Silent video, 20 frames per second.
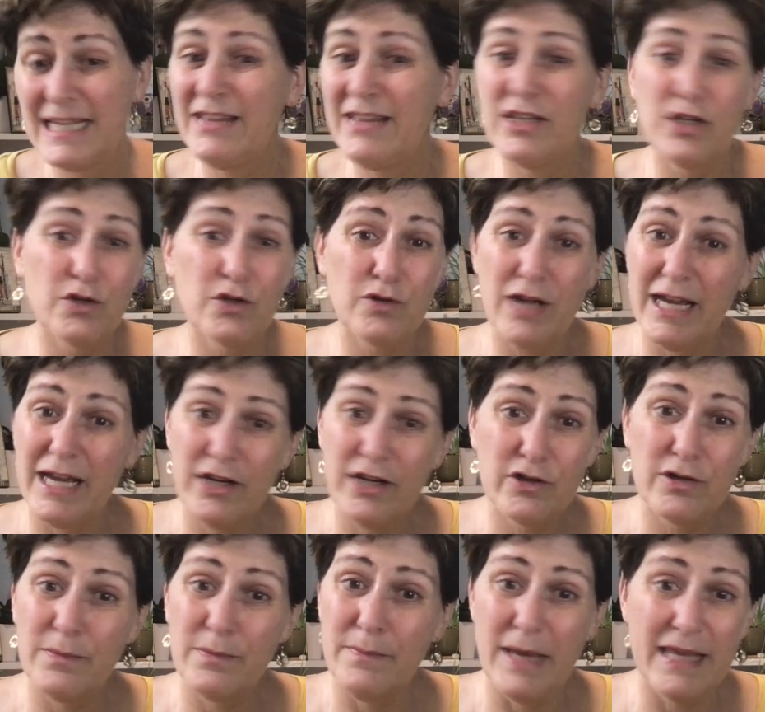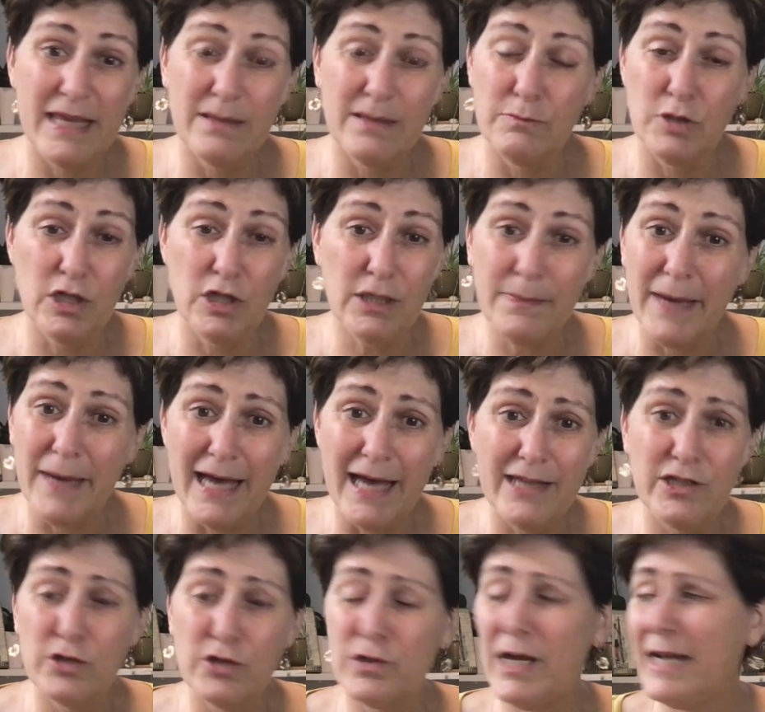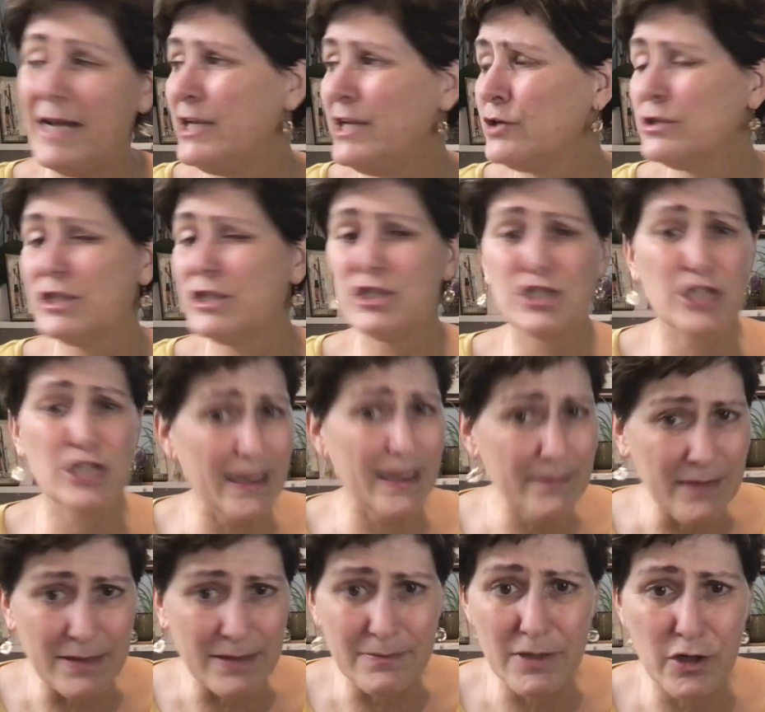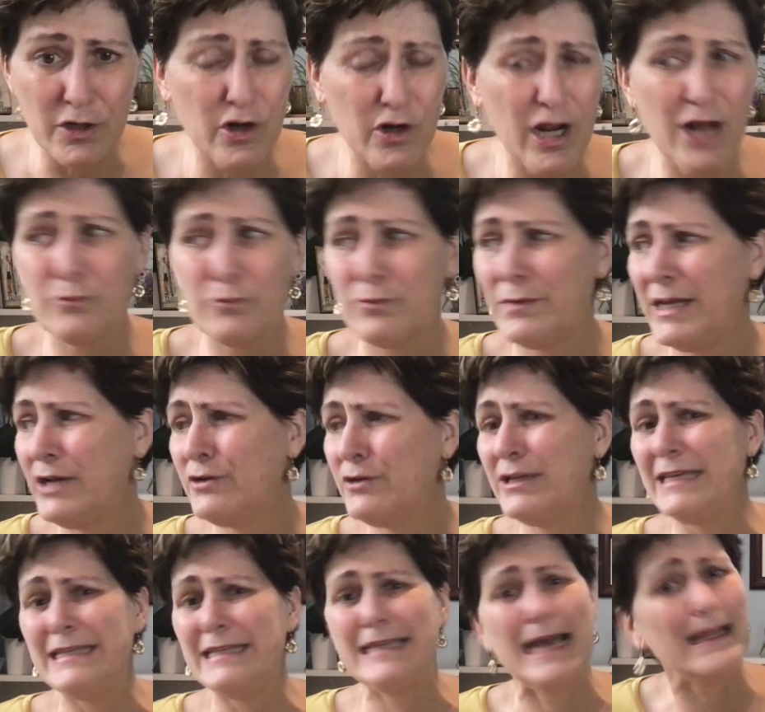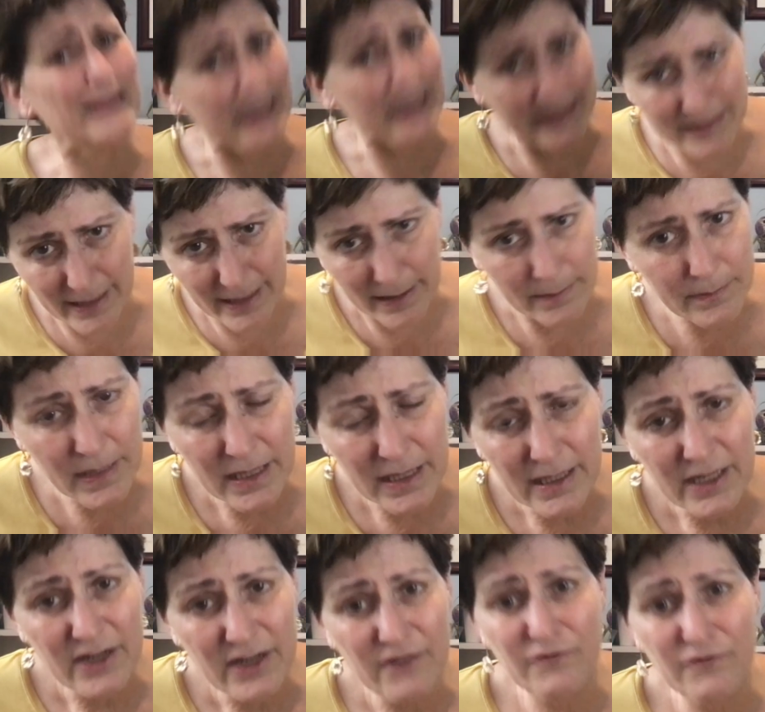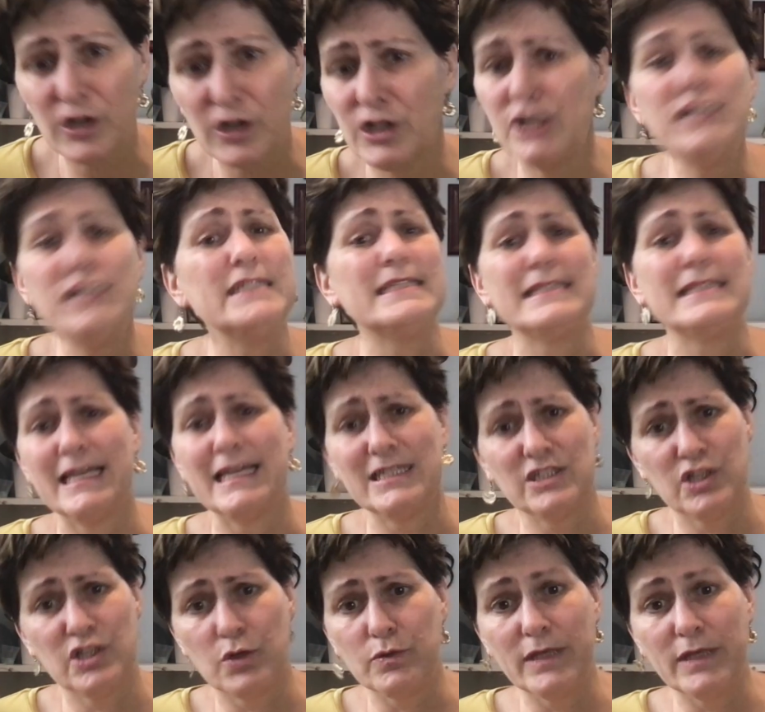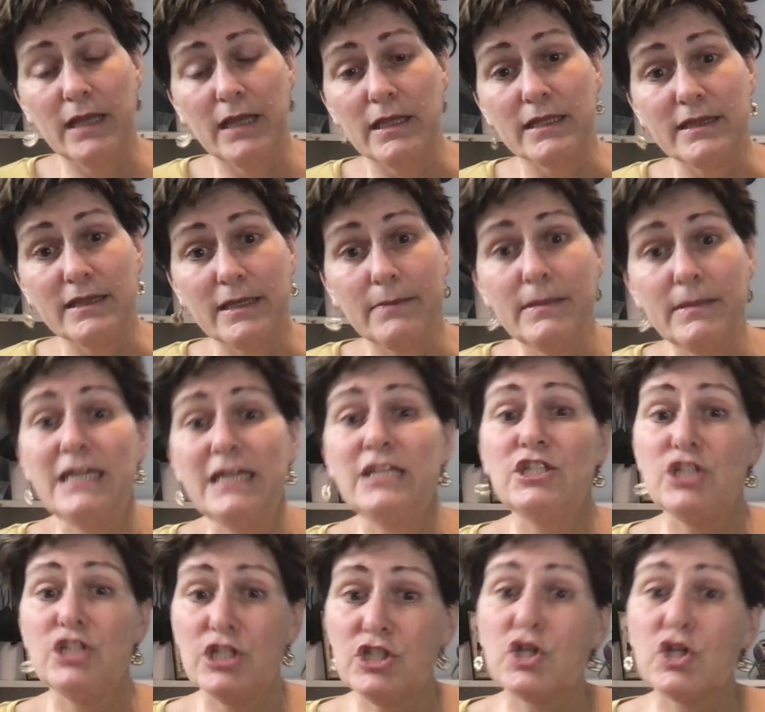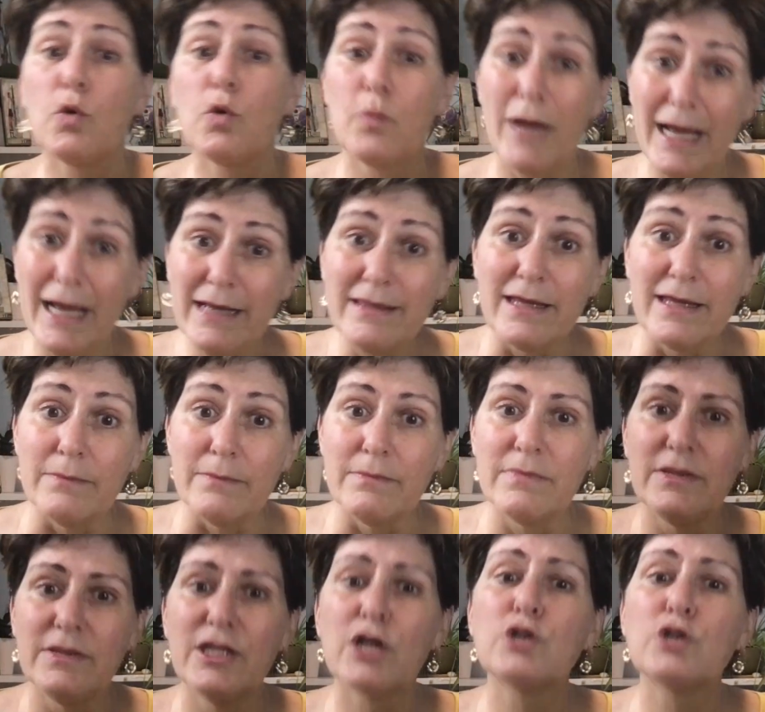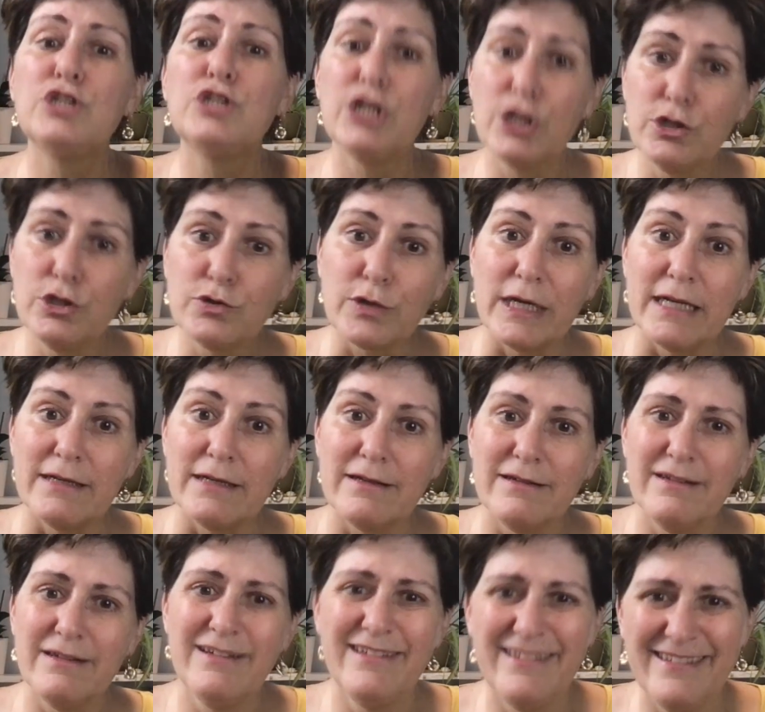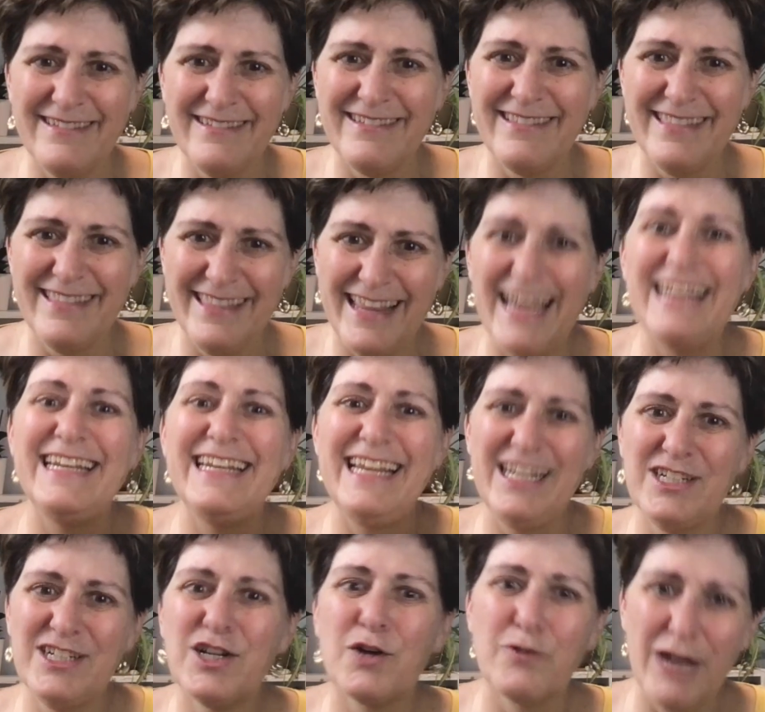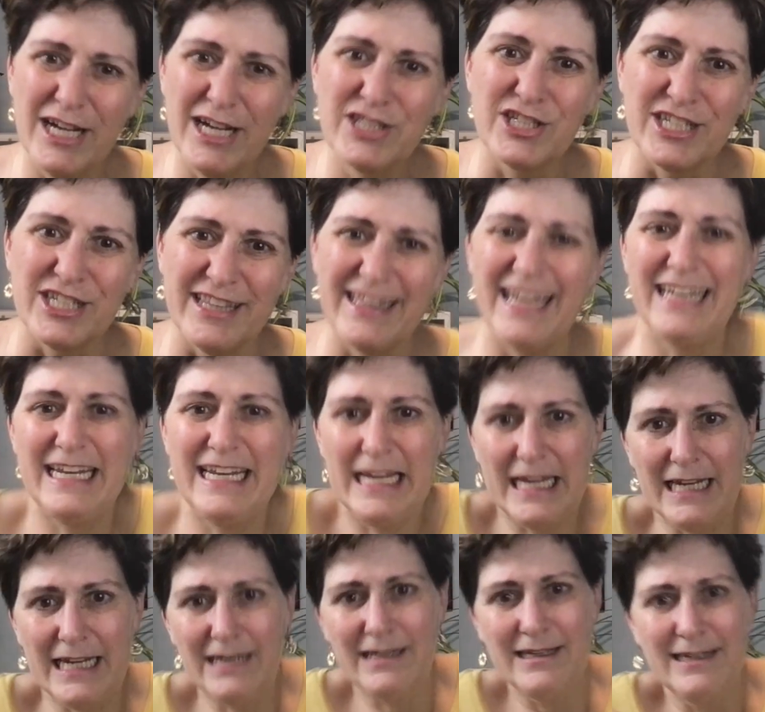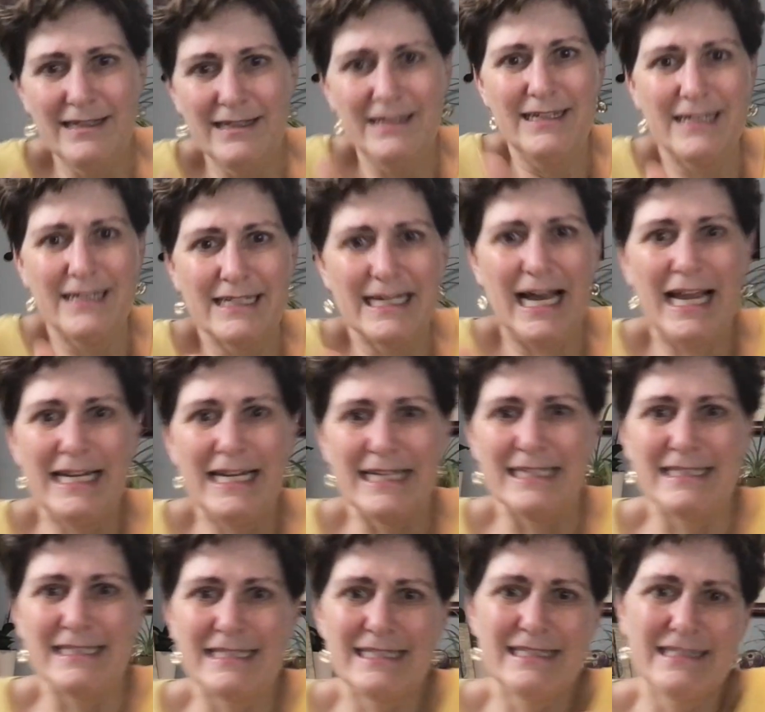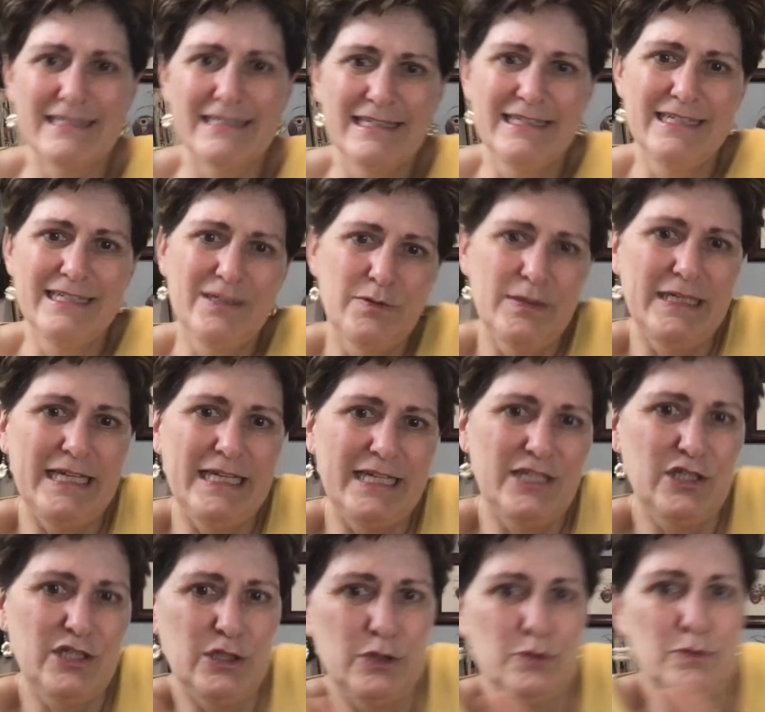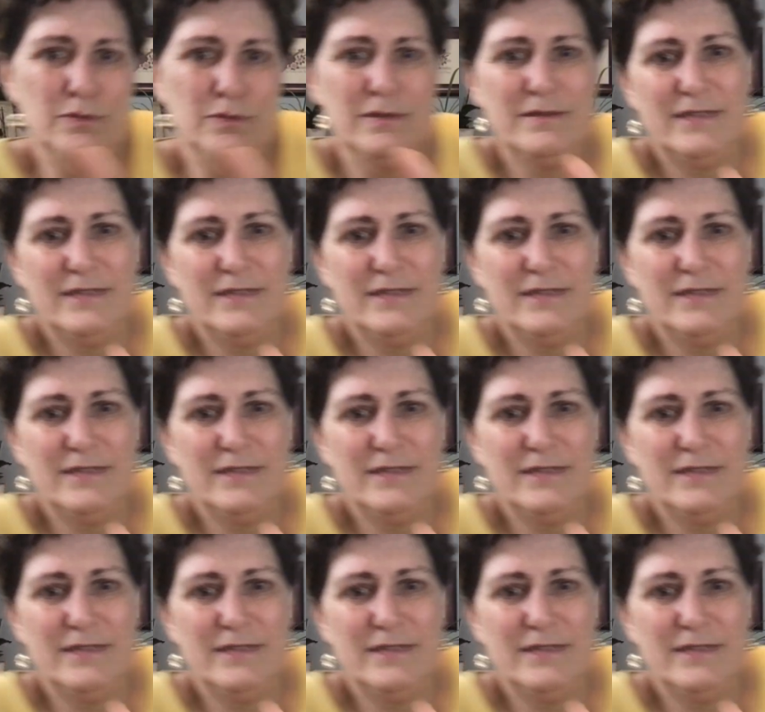that you're not here to make them look bad. You're not here to shame them. You're not here to yell at them. For goodness sakes, don't yell at them. Just correct them. They're children. They need correction. They need guidance. We need to,